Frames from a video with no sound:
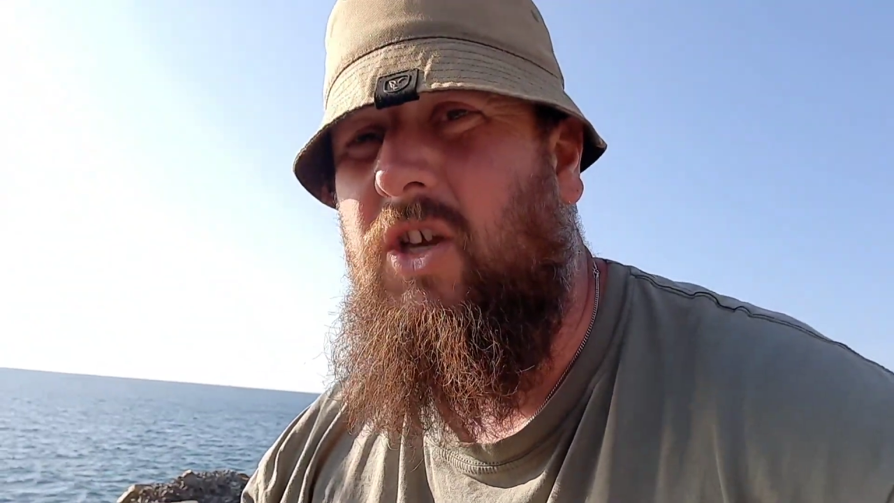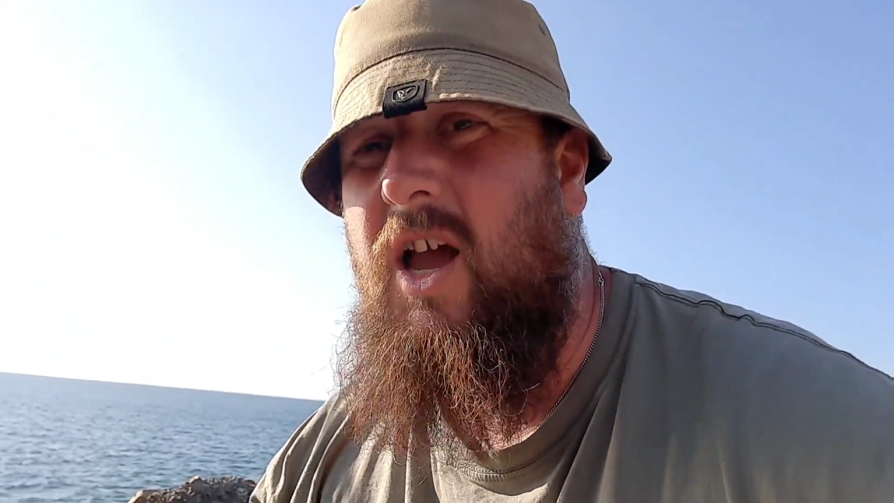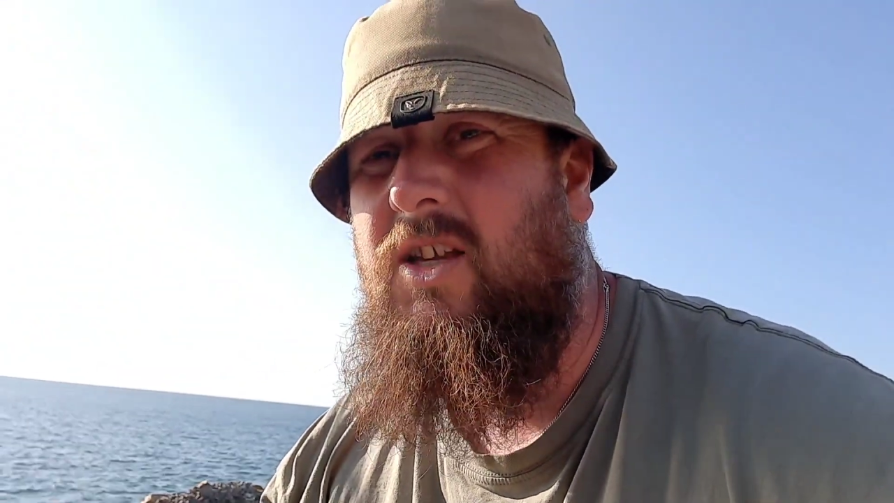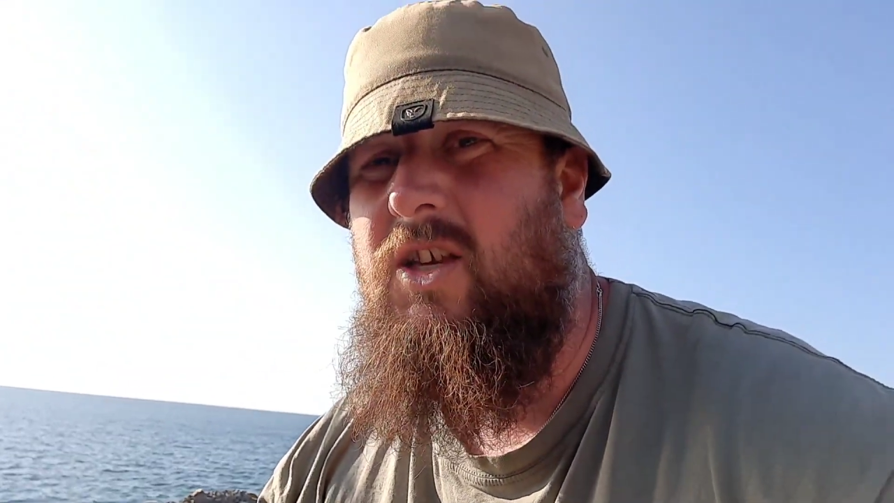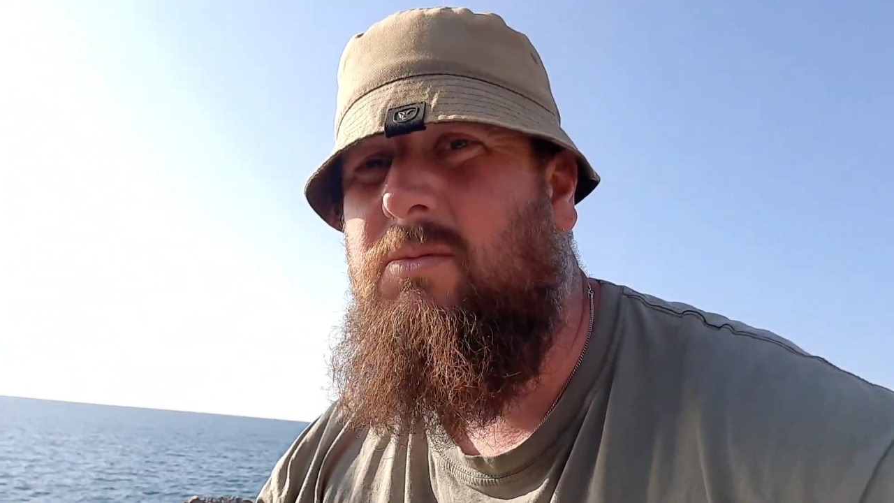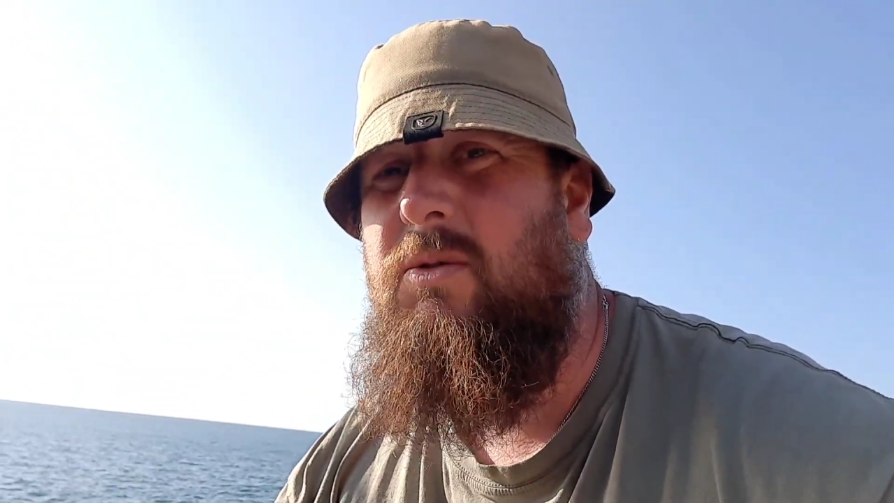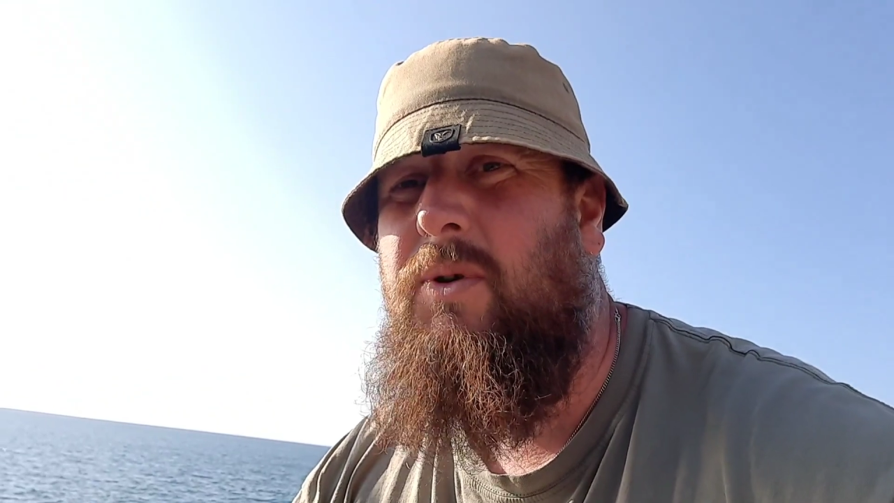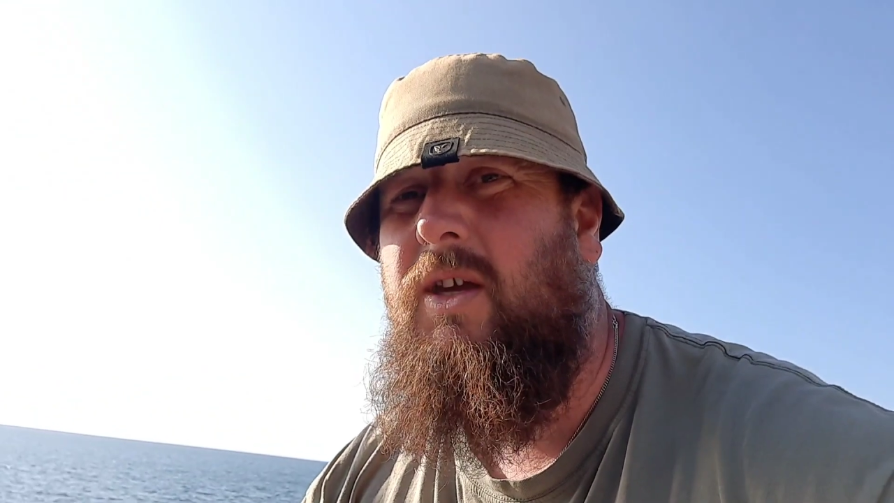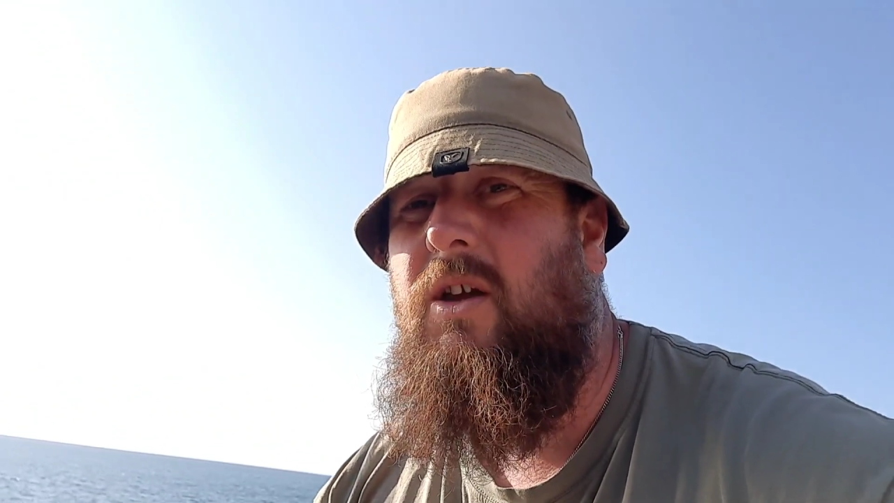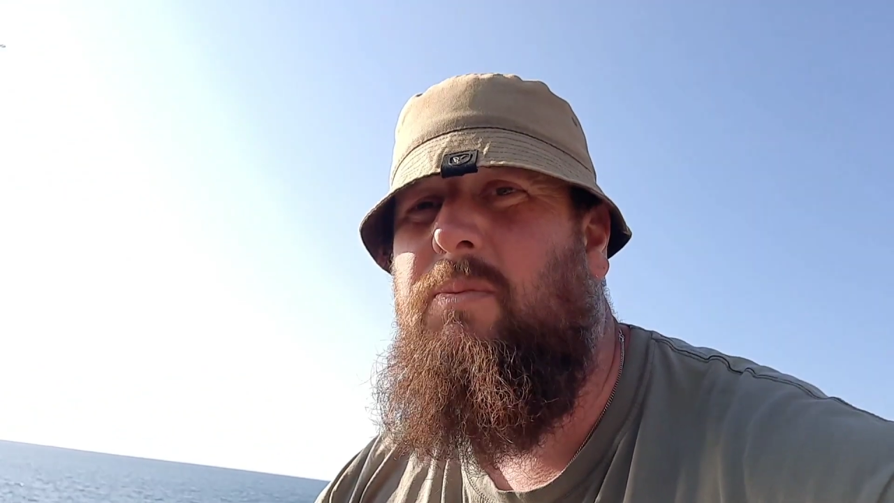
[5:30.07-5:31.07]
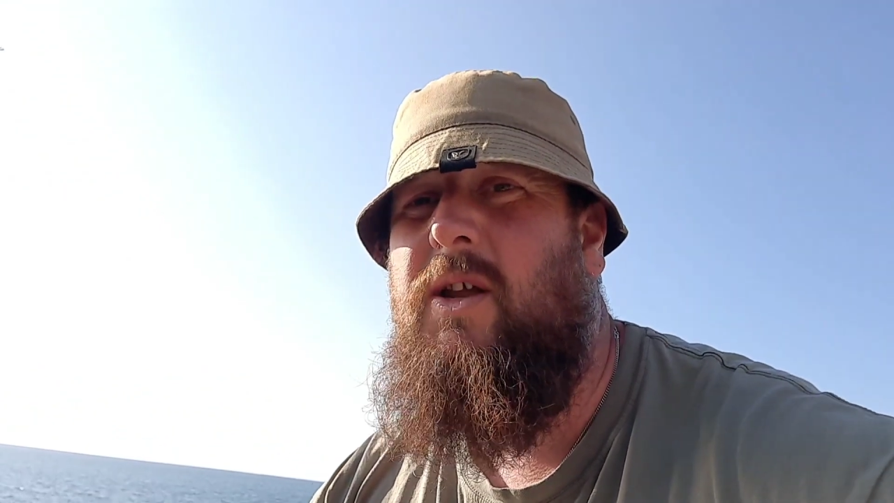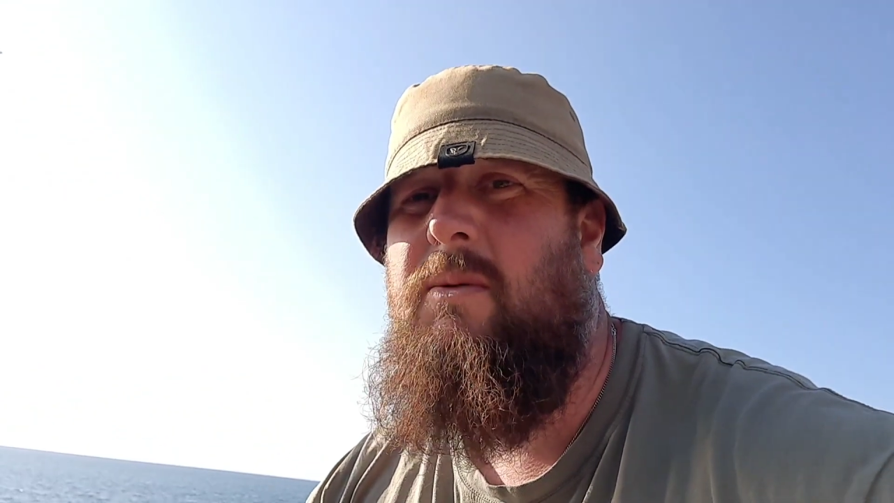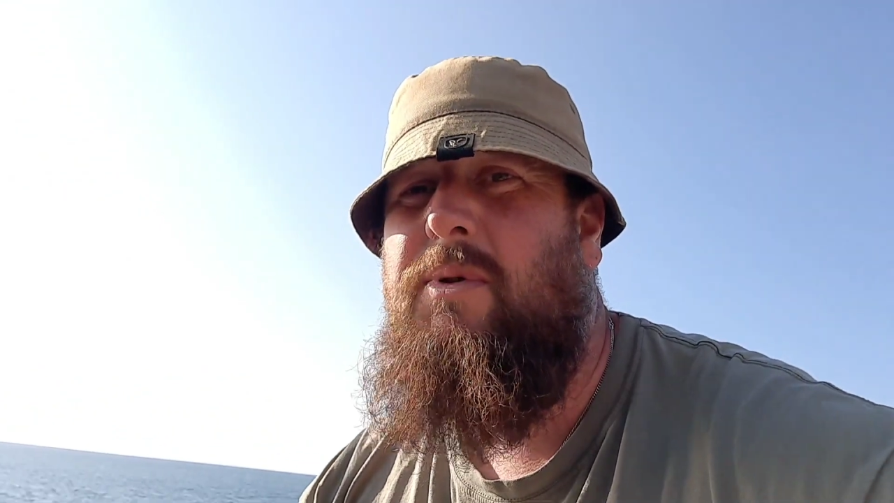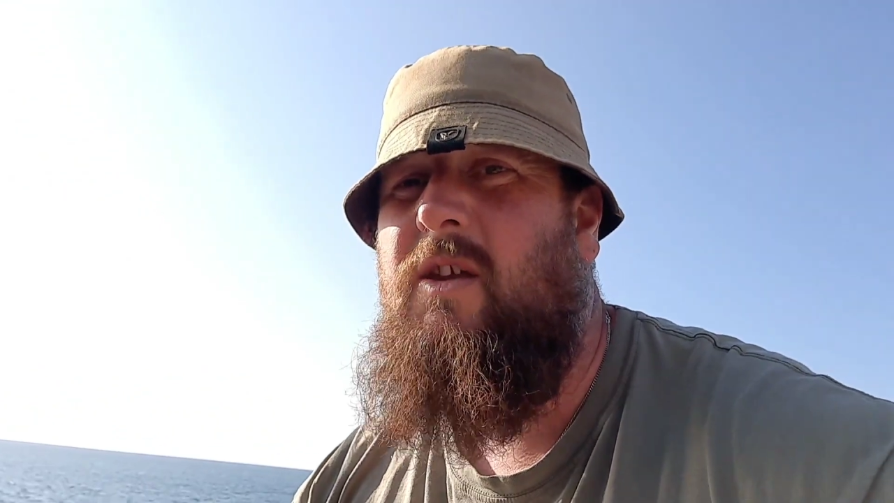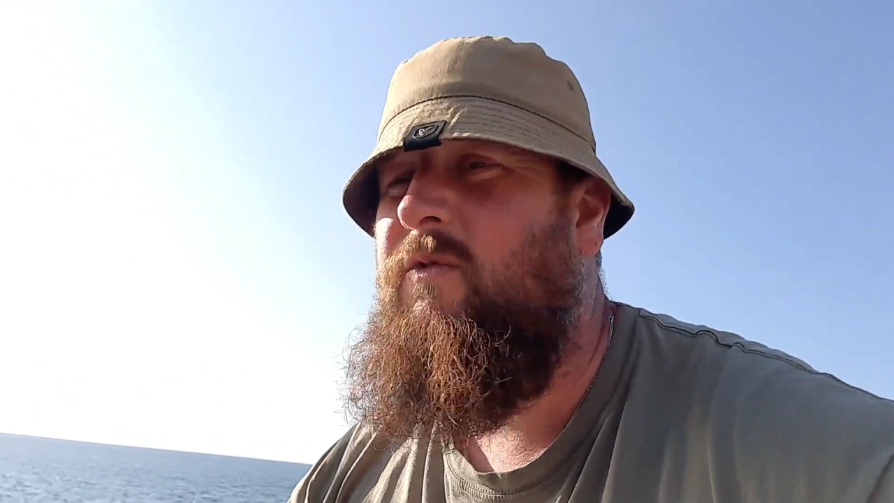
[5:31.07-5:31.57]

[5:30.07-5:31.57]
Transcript: can't seem to pick up any bait